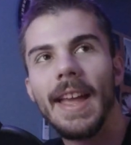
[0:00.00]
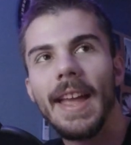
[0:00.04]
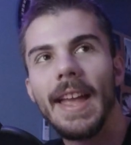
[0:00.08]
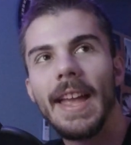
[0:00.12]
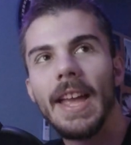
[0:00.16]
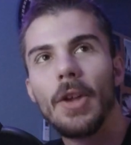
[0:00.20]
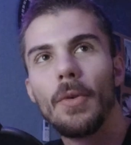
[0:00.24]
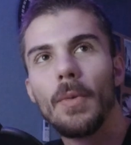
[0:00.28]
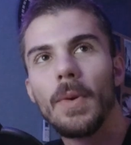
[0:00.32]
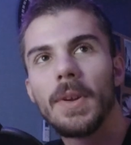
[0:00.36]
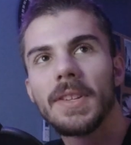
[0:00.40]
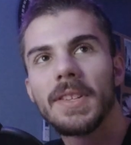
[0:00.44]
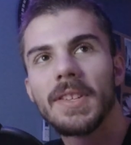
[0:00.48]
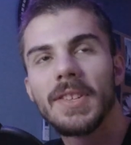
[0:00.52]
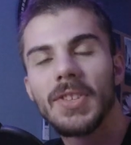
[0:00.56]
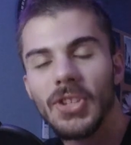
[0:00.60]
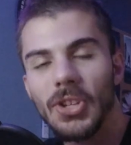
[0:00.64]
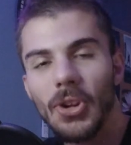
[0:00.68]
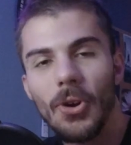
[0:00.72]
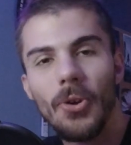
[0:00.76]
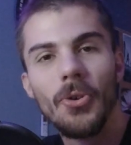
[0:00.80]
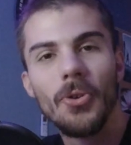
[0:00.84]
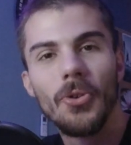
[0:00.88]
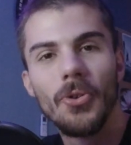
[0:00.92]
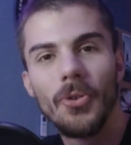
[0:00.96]
It was
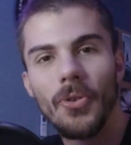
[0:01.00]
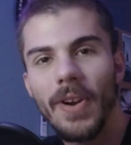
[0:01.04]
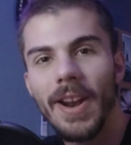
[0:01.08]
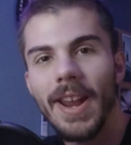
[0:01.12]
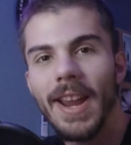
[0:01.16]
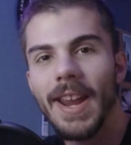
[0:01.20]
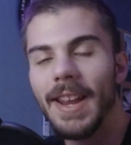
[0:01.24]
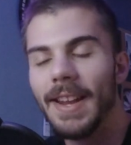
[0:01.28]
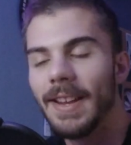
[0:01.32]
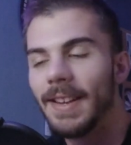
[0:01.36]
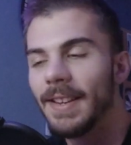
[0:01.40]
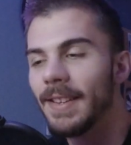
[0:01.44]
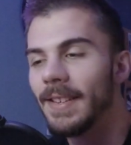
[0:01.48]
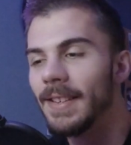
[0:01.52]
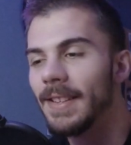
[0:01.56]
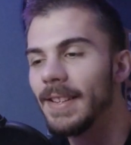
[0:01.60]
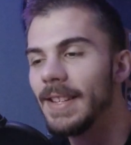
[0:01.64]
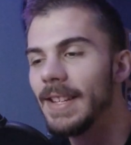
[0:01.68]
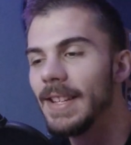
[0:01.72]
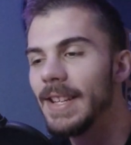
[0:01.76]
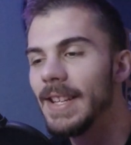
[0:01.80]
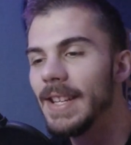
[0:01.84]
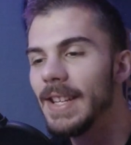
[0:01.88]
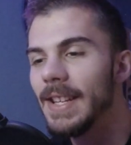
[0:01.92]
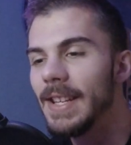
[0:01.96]
so great.
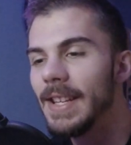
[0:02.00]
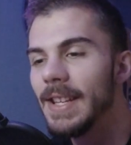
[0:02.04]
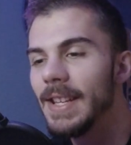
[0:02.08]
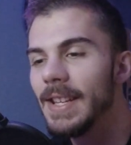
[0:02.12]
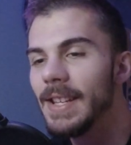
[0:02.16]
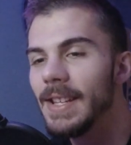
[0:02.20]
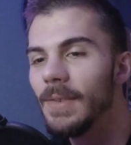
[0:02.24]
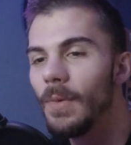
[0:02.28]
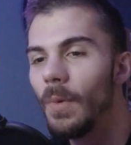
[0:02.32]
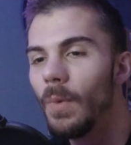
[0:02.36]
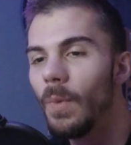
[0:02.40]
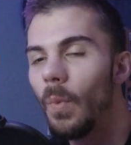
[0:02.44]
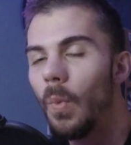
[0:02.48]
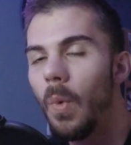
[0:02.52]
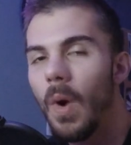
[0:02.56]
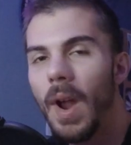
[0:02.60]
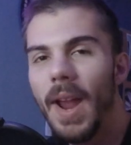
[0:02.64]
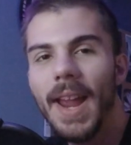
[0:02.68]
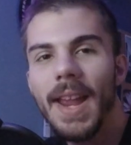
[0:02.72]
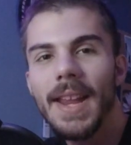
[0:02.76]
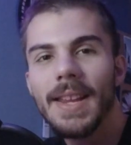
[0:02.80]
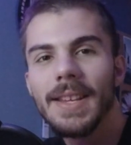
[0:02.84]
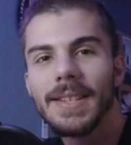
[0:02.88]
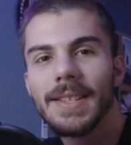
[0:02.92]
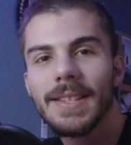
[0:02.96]
The
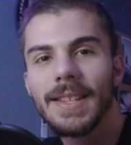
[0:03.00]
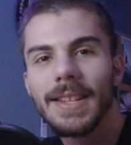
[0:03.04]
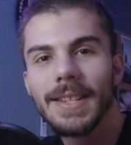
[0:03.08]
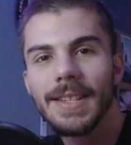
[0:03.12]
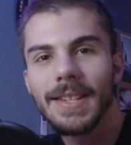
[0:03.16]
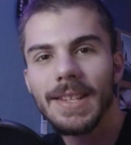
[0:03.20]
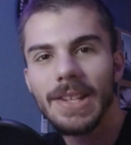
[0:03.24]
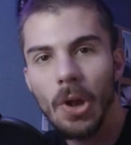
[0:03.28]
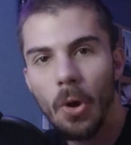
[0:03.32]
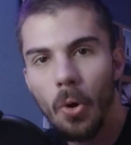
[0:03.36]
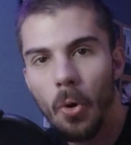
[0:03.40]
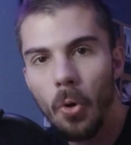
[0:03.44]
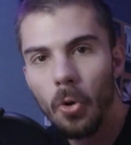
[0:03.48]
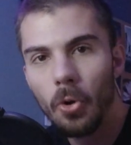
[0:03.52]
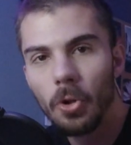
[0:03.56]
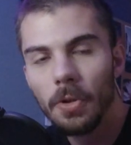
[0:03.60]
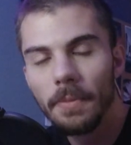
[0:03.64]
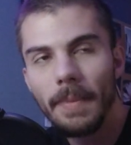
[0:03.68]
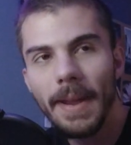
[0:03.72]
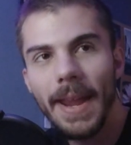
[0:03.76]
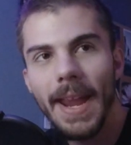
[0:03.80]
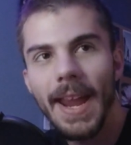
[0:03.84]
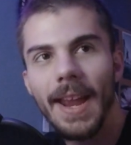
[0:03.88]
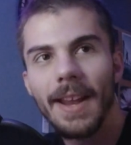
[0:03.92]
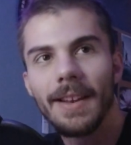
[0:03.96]
ways this old
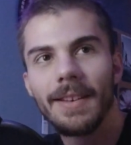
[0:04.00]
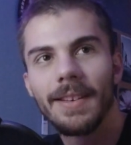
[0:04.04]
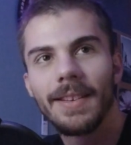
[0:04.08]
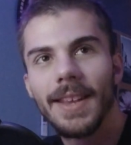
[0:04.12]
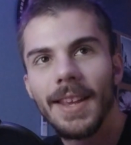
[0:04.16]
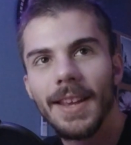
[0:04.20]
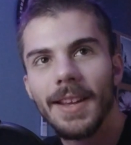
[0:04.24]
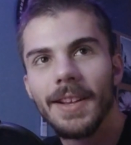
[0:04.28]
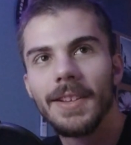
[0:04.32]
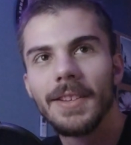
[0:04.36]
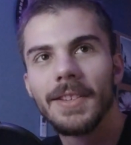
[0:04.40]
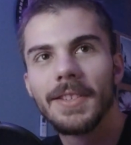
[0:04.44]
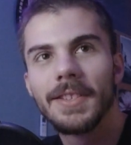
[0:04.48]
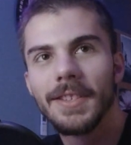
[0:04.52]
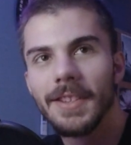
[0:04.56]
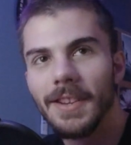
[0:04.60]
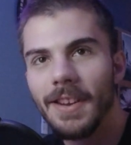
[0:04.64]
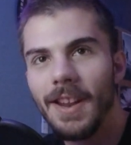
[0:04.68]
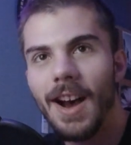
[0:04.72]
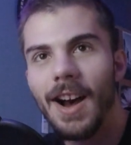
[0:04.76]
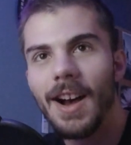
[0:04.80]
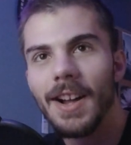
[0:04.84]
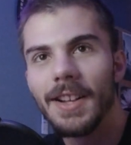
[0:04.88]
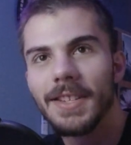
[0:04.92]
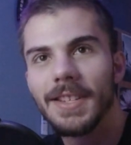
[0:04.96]
man kills the
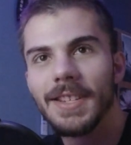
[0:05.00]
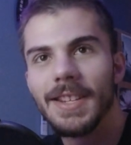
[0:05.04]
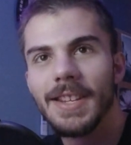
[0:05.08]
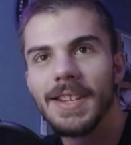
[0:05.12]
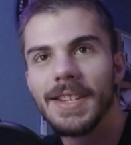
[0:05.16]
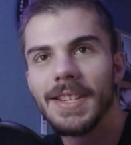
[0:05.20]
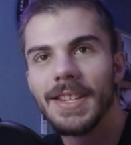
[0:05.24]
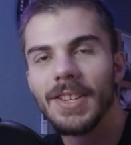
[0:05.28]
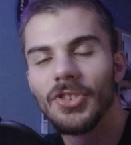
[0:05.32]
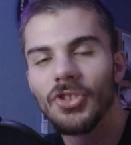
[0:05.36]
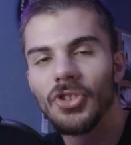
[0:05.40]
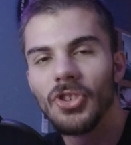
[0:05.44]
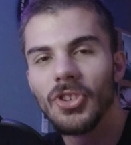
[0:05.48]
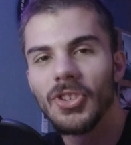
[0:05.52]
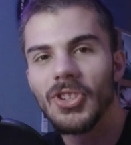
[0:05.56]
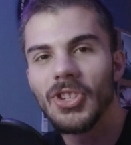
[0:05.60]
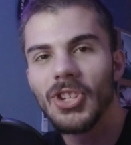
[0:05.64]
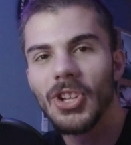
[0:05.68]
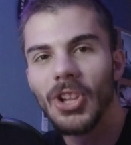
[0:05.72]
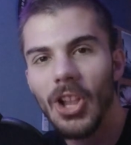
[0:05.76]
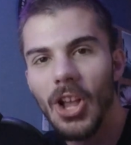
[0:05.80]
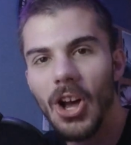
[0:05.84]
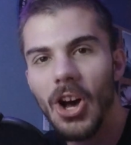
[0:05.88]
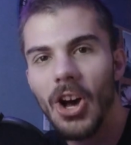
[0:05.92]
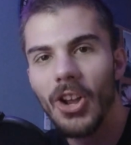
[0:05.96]
Nazis and just
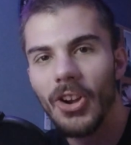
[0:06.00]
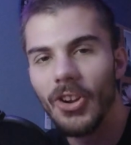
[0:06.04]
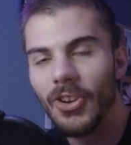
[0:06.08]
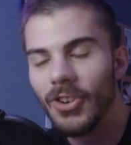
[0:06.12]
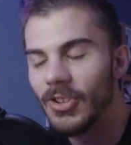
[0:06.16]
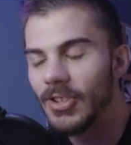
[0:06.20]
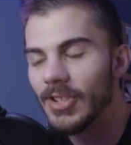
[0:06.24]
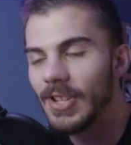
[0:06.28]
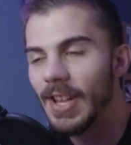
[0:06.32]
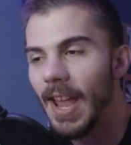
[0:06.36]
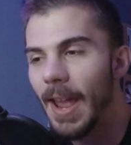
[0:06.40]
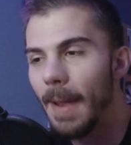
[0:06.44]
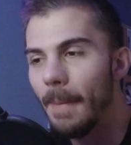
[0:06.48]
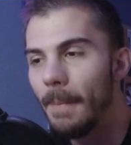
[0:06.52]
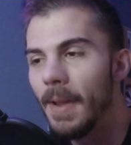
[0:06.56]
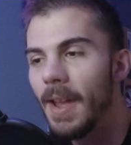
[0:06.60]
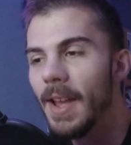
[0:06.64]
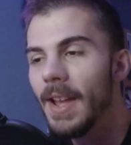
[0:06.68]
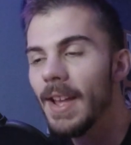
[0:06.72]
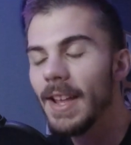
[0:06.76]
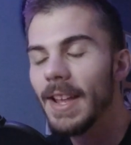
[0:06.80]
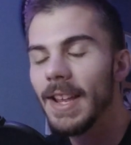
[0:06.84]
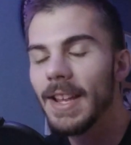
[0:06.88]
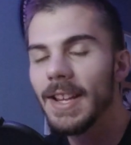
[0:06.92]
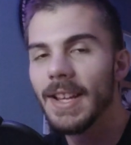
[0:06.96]
slaughters them
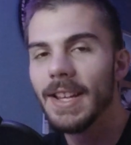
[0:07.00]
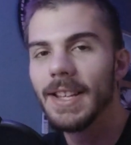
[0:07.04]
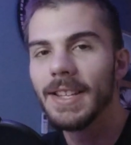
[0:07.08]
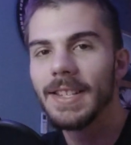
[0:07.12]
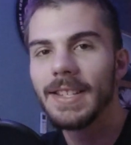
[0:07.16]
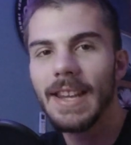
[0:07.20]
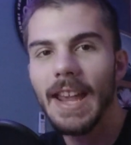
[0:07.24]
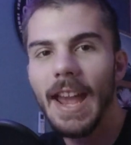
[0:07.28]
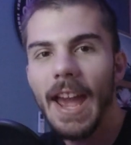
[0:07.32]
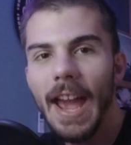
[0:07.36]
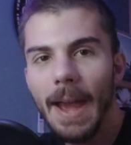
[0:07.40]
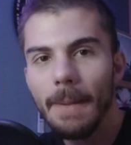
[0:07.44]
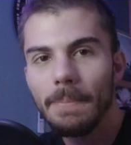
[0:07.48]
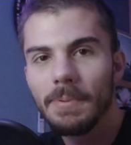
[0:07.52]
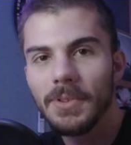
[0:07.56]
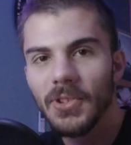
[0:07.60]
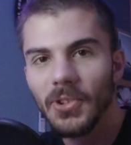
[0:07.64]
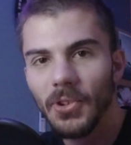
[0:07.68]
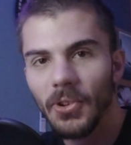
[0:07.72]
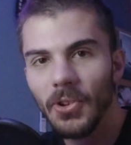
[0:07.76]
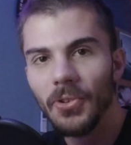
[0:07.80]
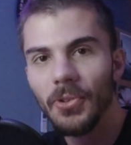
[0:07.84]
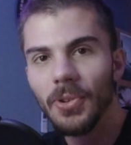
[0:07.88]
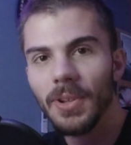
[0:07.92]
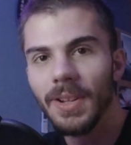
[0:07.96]
is
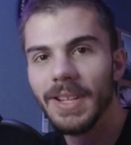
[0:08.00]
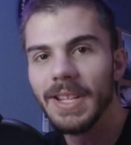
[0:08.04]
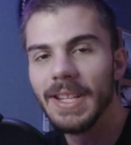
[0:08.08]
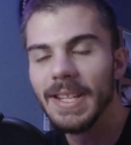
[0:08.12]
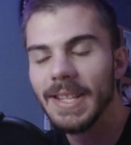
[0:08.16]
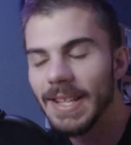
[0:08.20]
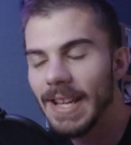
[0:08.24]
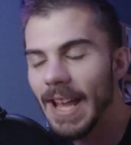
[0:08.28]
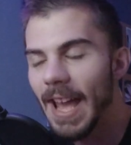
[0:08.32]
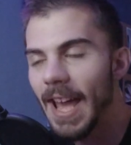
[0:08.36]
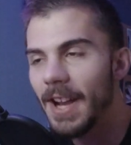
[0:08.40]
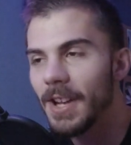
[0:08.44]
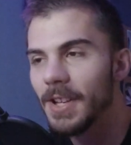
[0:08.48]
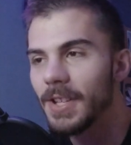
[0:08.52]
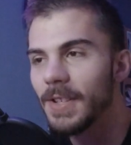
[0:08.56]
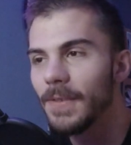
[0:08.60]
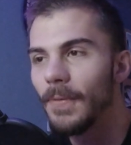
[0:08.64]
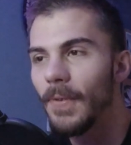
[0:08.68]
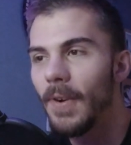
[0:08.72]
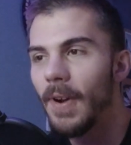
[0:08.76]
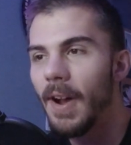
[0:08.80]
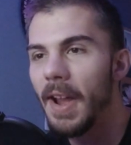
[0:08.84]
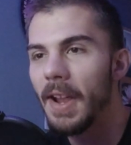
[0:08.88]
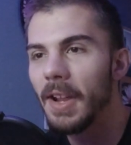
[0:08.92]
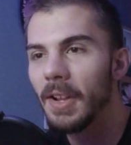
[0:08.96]
absolutely
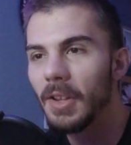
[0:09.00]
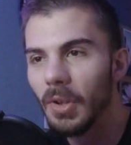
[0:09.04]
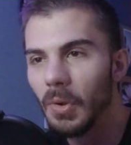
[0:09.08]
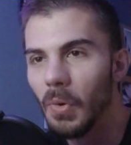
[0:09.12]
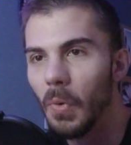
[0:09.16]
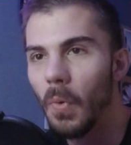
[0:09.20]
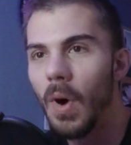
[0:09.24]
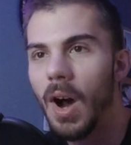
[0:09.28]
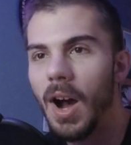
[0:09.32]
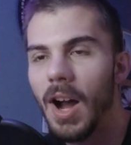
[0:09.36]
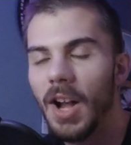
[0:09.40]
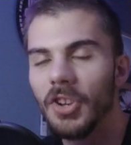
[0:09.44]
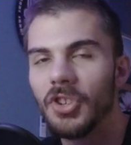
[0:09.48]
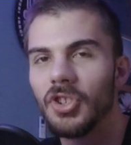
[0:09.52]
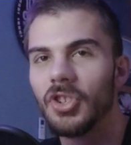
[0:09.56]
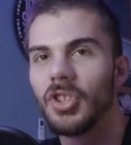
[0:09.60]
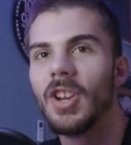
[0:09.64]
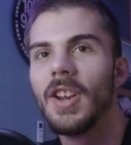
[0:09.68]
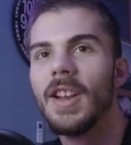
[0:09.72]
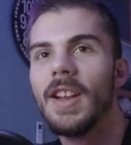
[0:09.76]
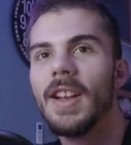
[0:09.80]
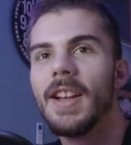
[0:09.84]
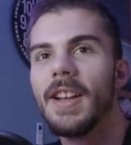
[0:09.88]
satisfying to watch.